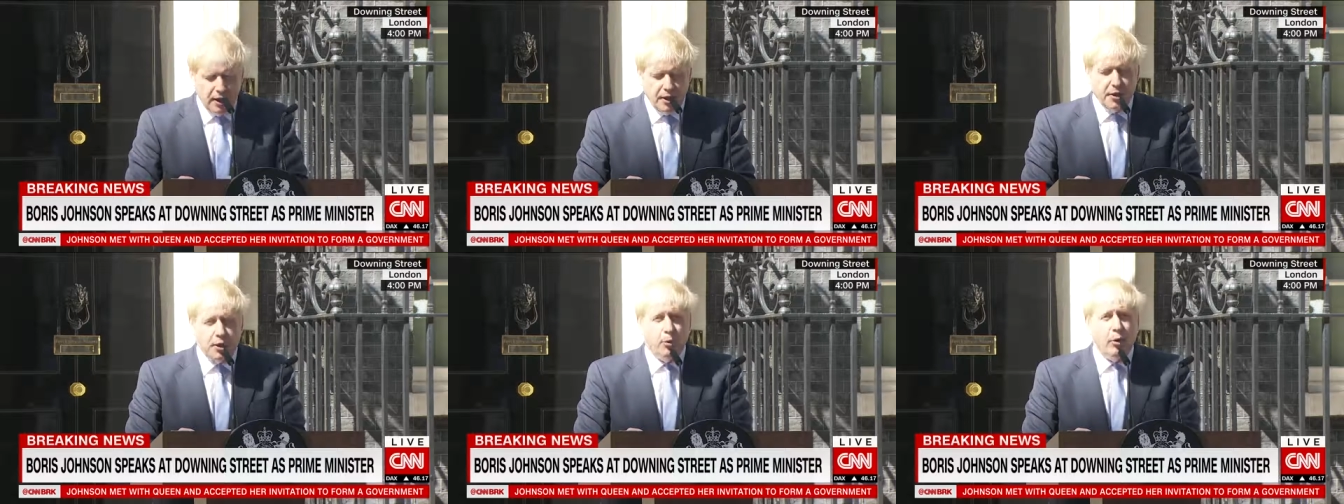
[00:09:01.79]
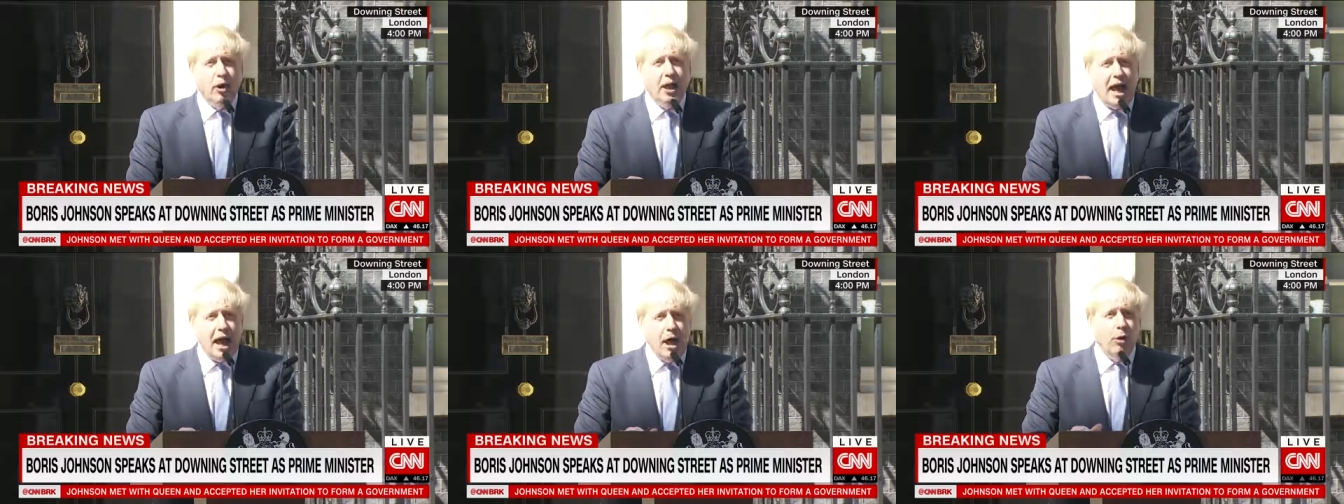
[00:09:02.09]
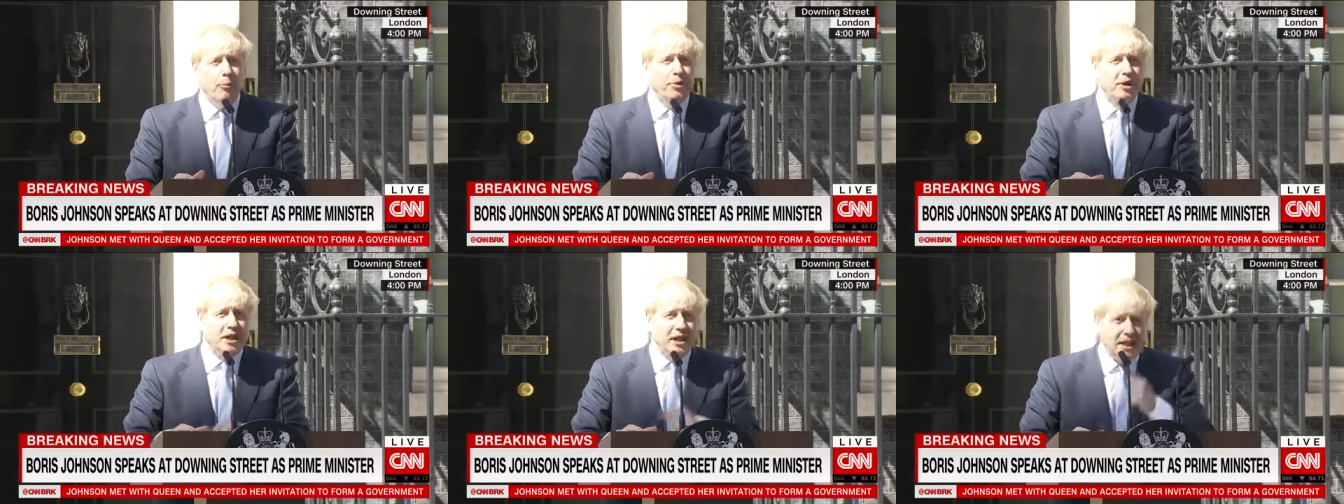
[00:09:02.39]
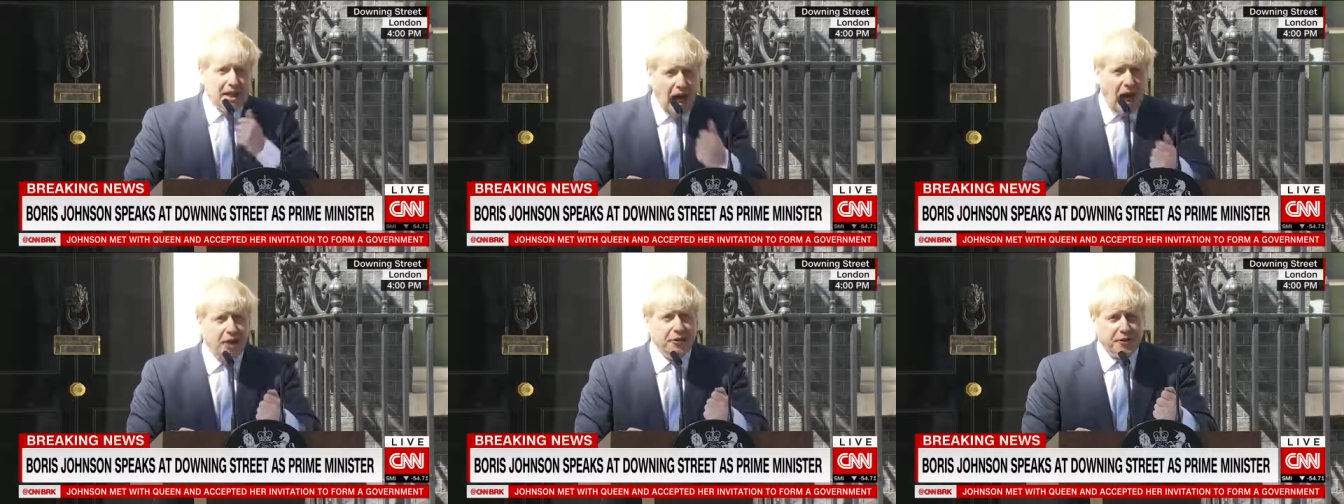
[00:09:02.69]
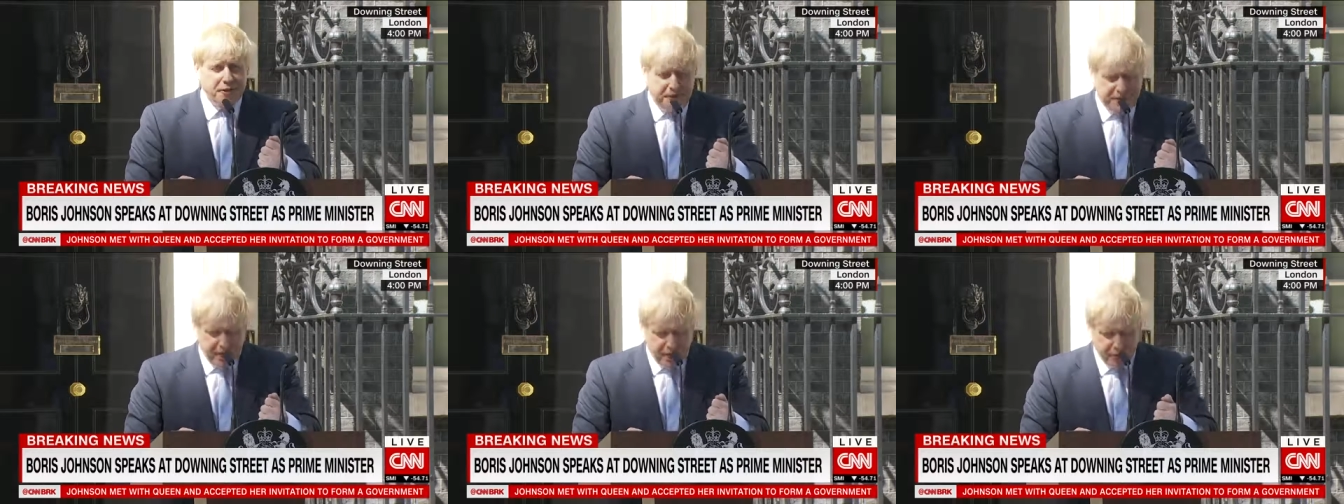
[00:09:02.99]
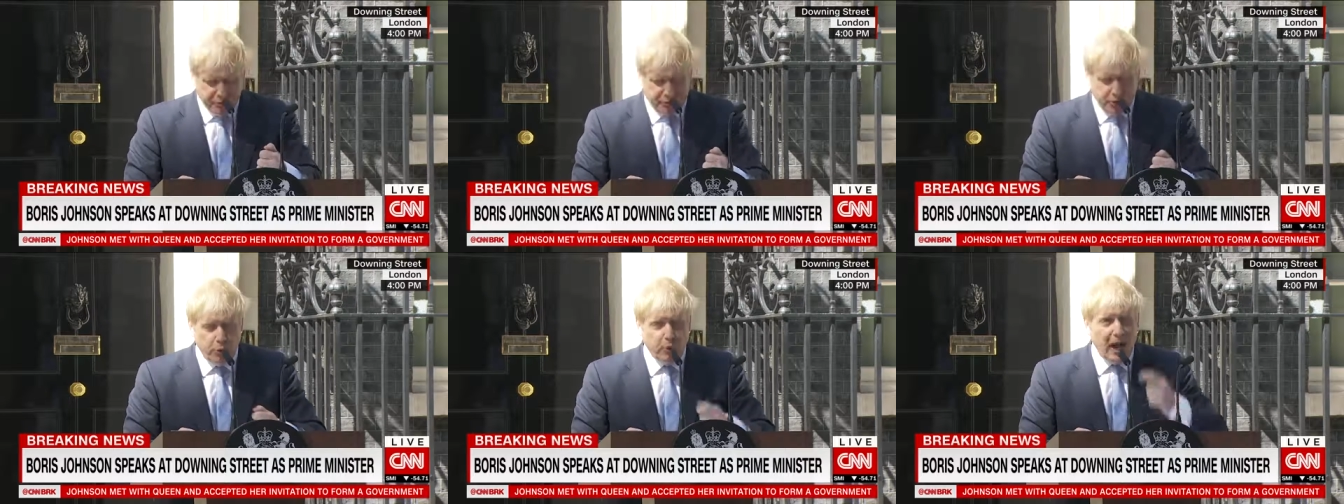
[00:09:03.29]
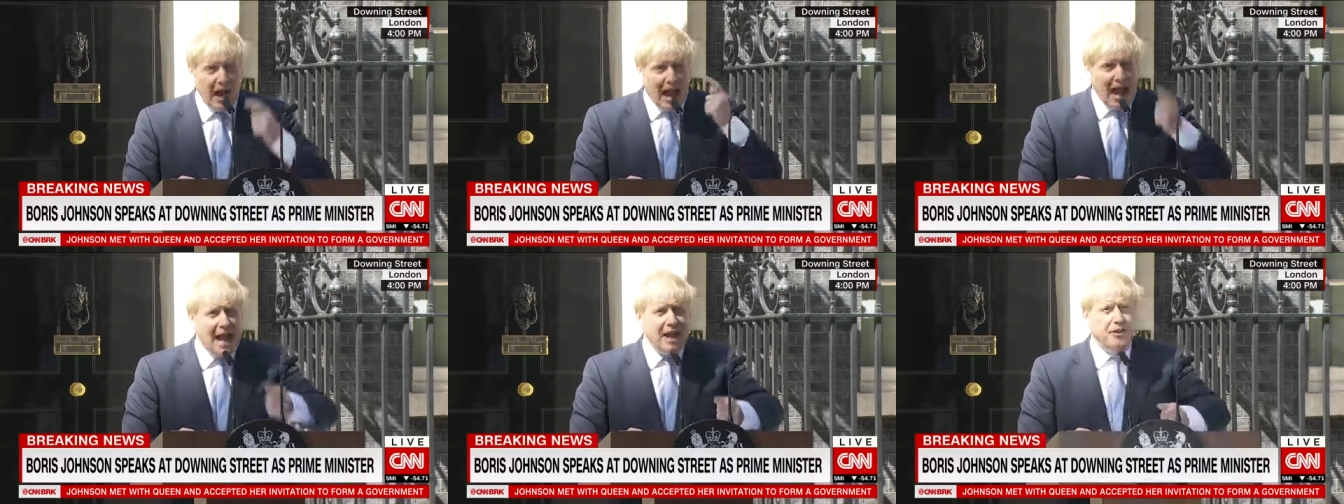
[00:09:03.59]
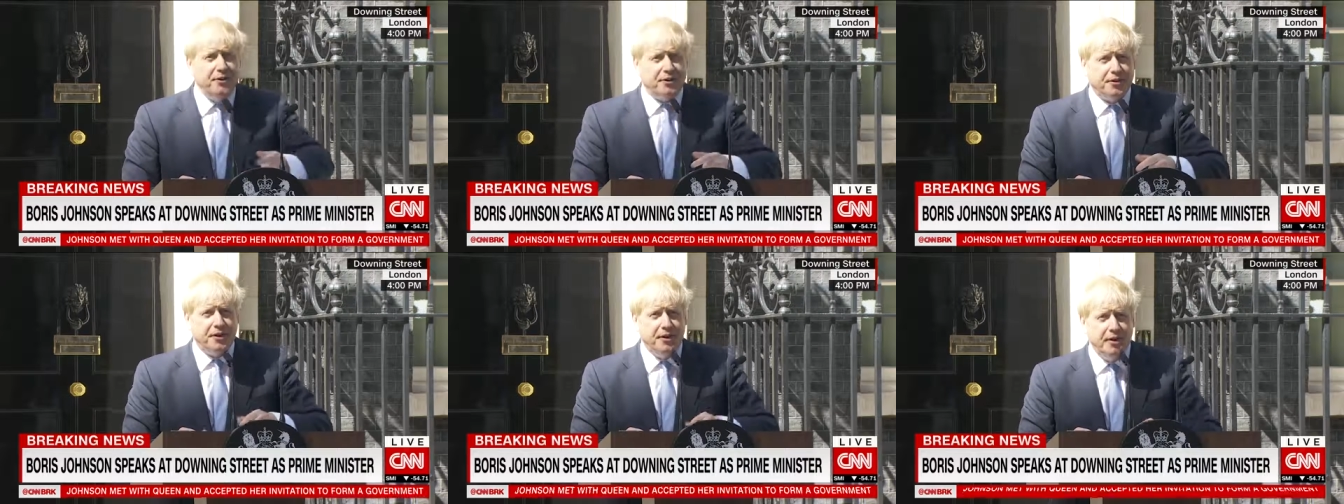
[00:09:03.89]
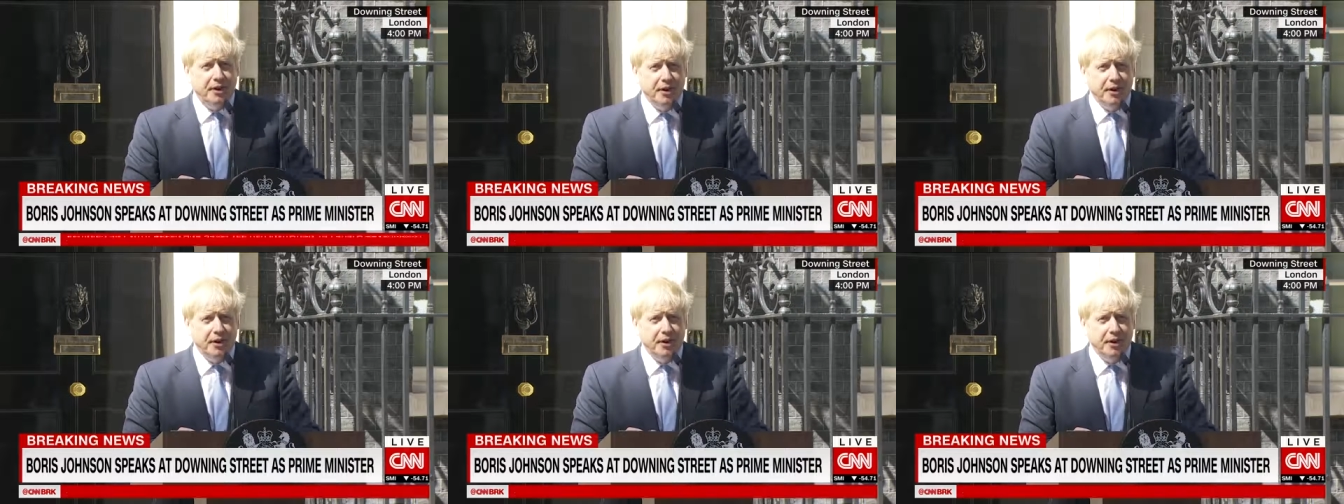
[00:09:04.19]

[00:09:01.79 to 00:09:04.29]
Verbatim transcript: that will help cut CO2 and